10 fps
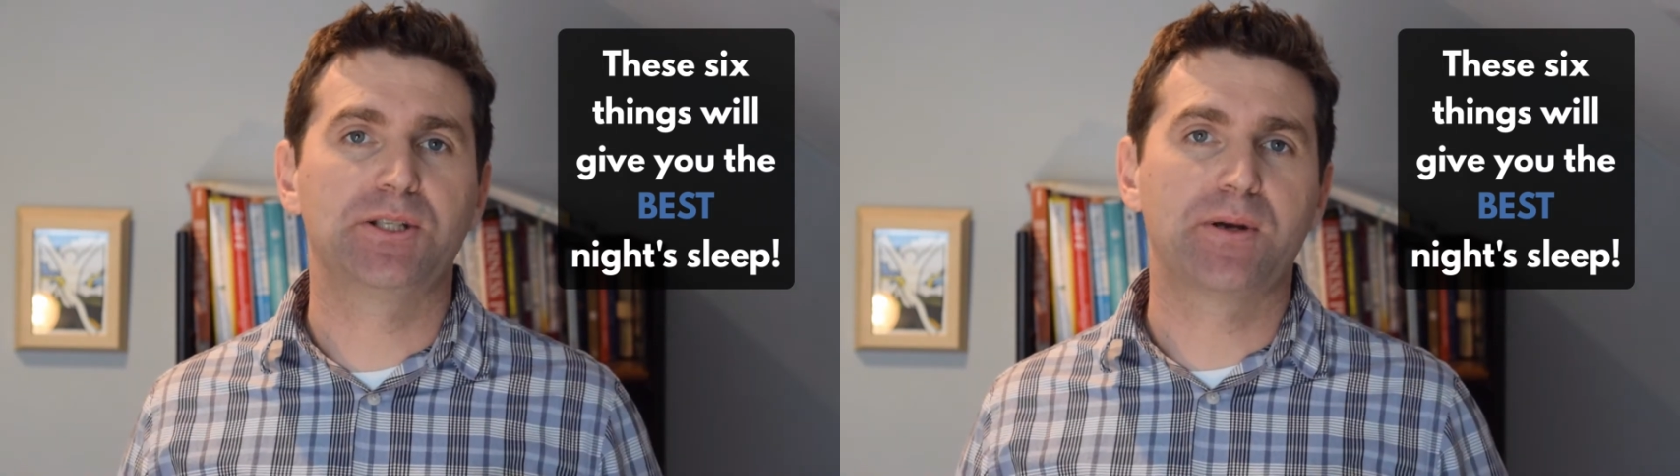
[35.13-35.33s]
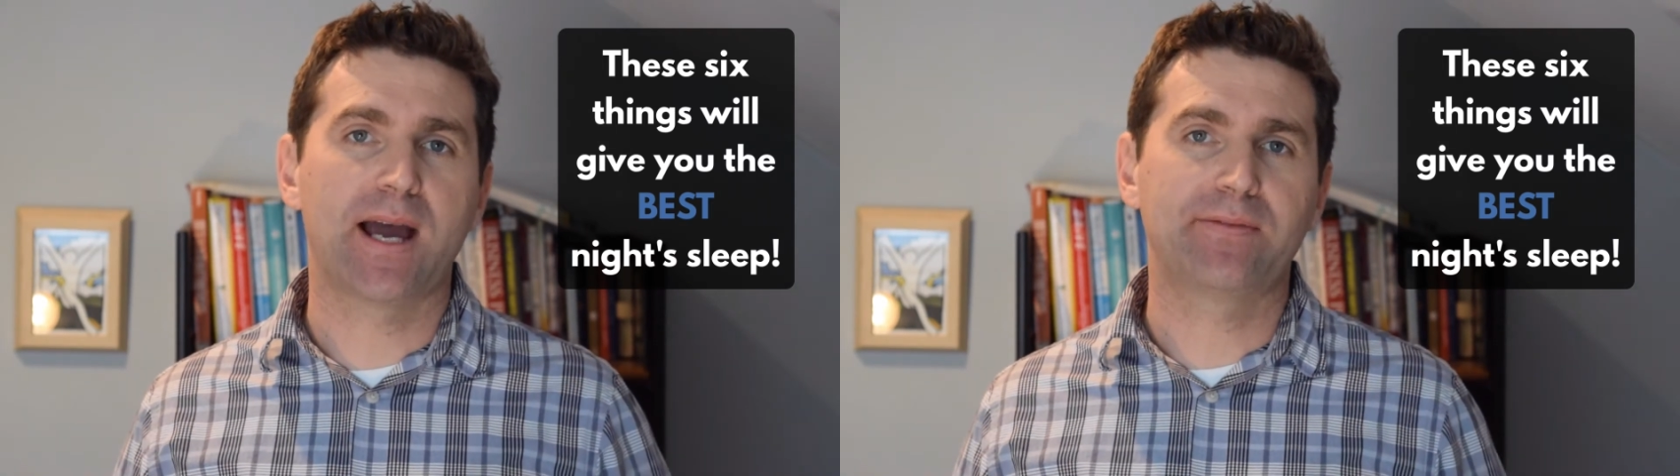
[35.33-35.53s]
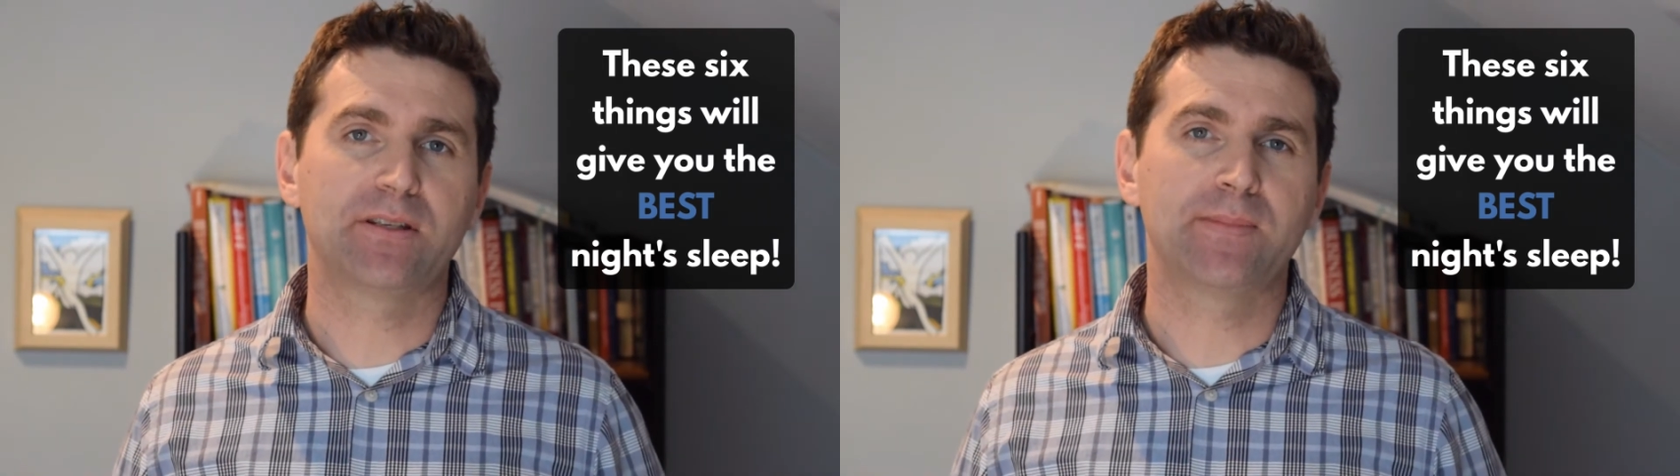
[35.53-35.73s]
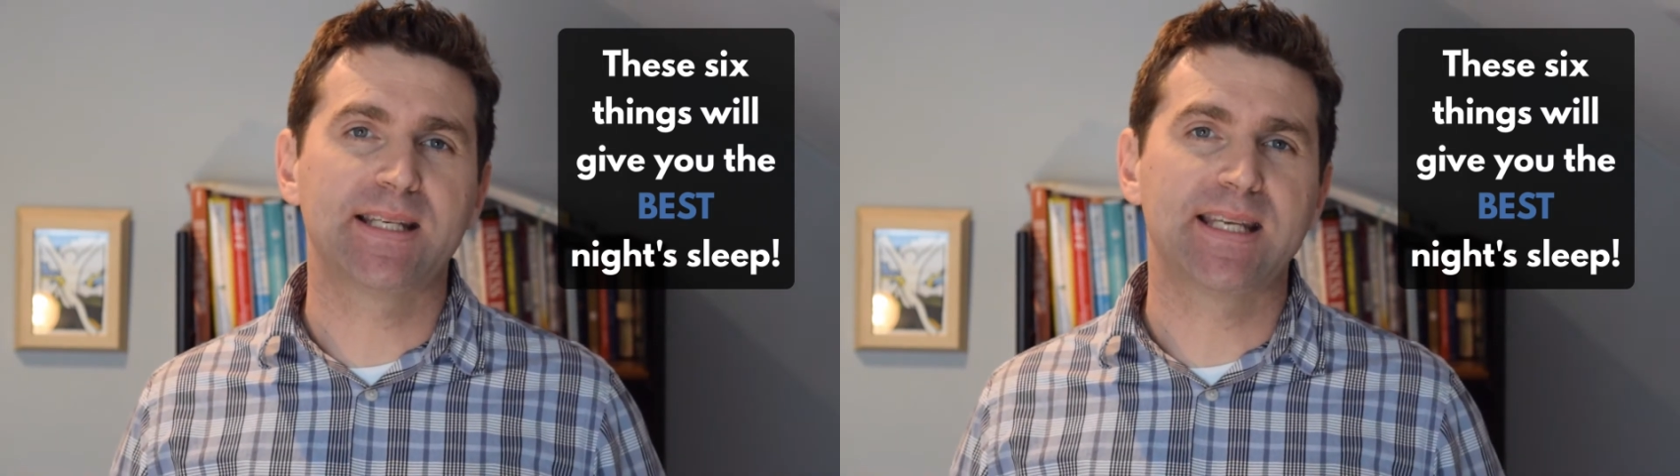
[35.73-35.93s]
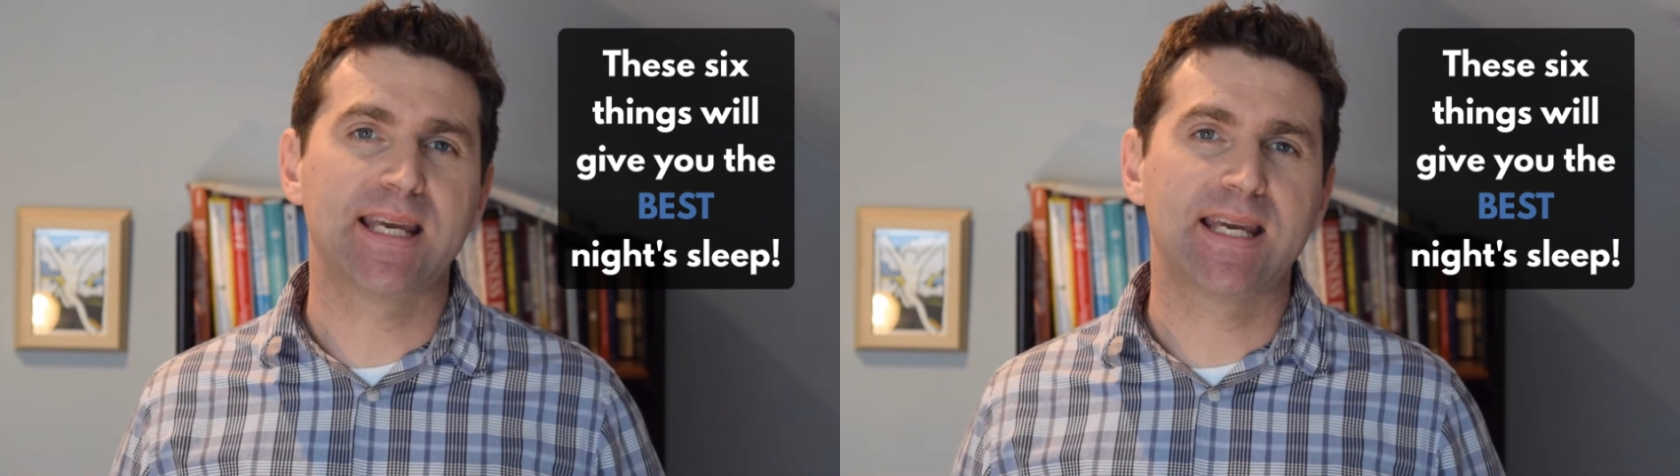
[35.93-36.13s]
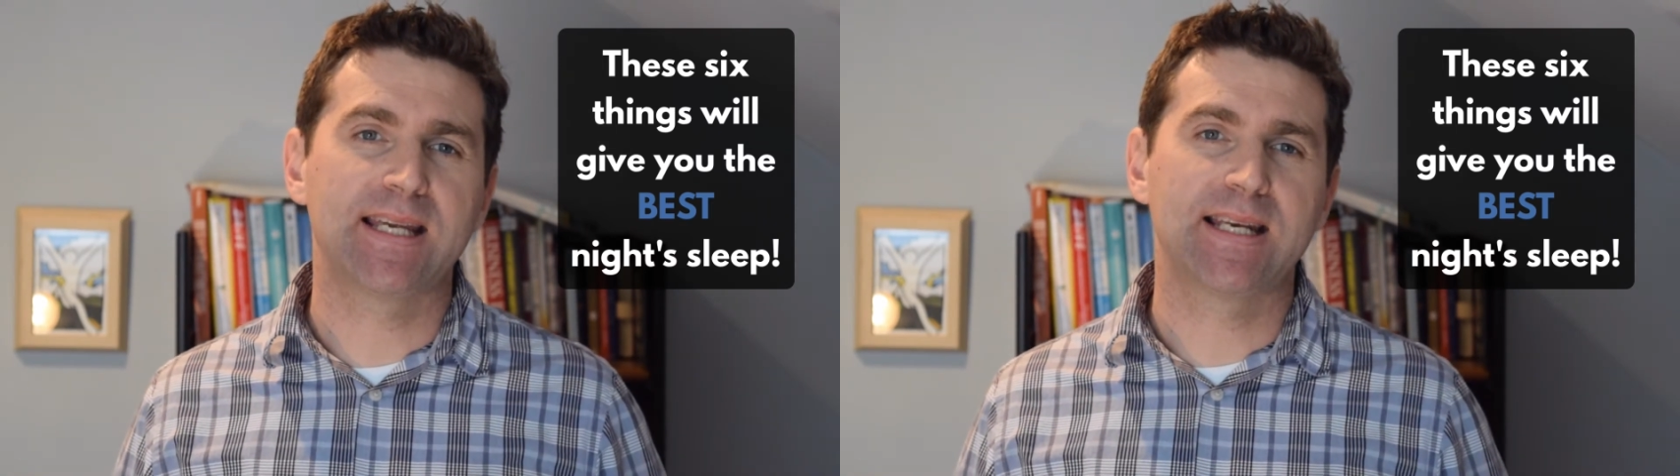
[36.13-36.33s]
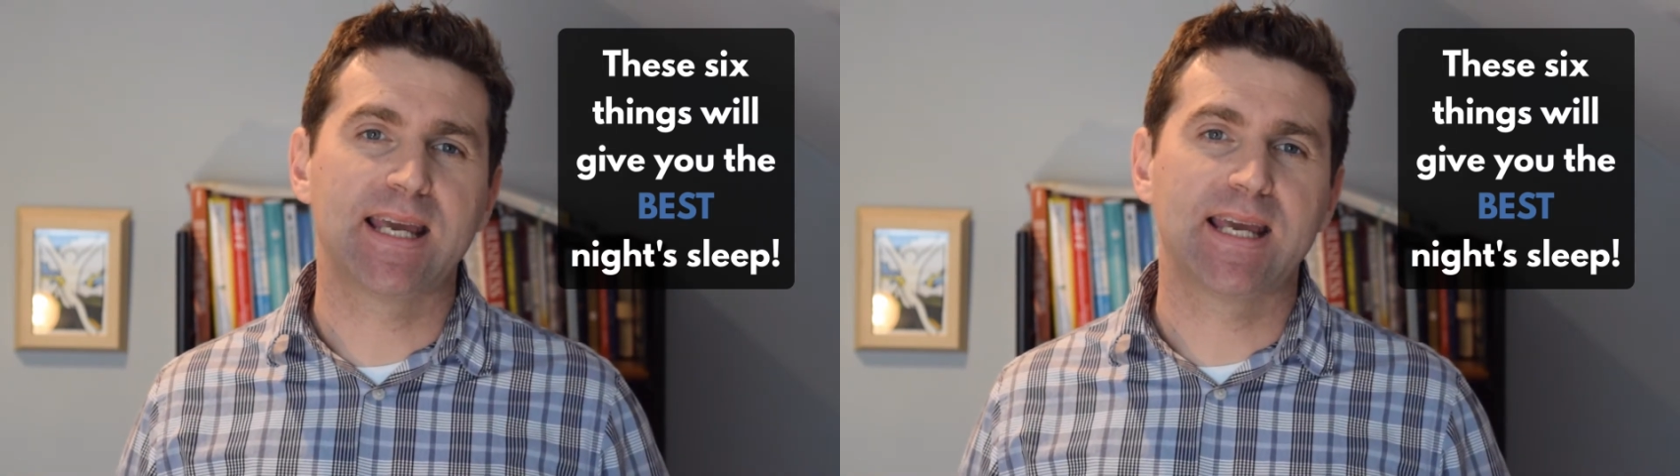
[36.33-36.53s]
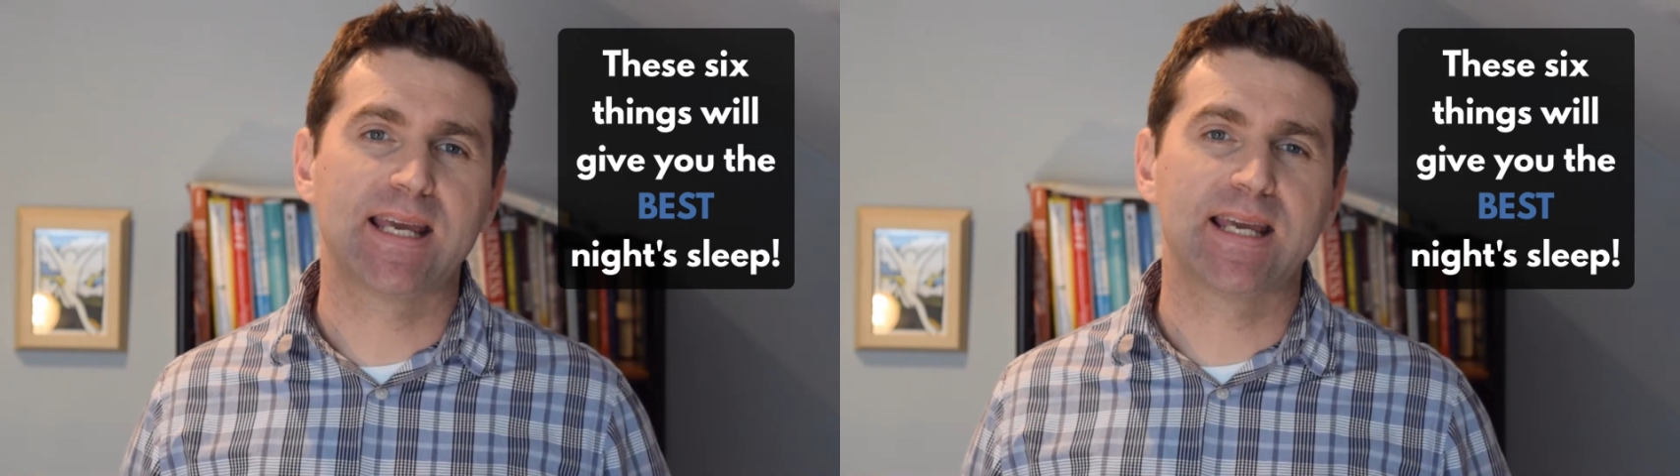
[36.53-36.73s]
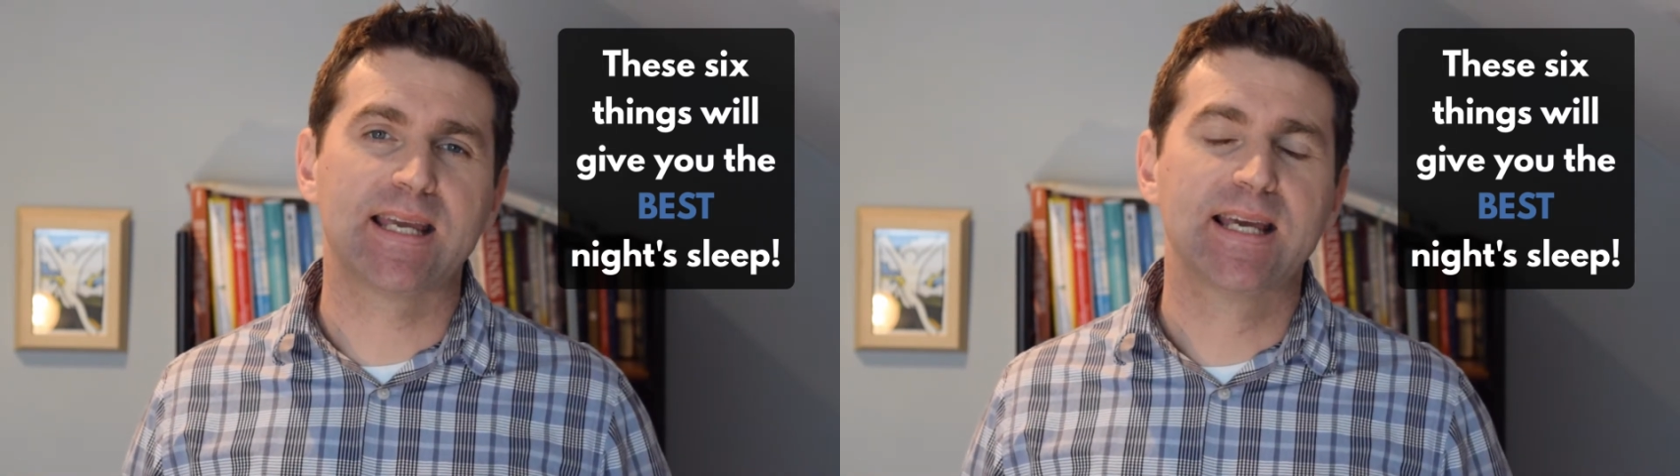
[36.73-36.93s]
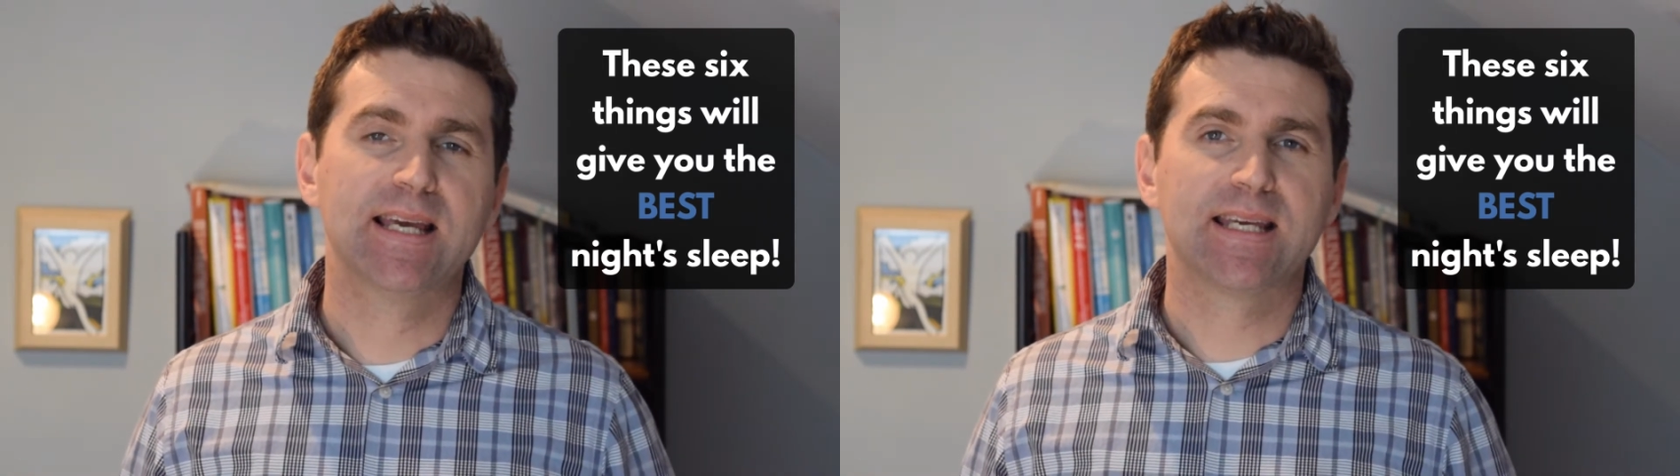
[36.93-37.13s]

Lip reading: you have to maintain a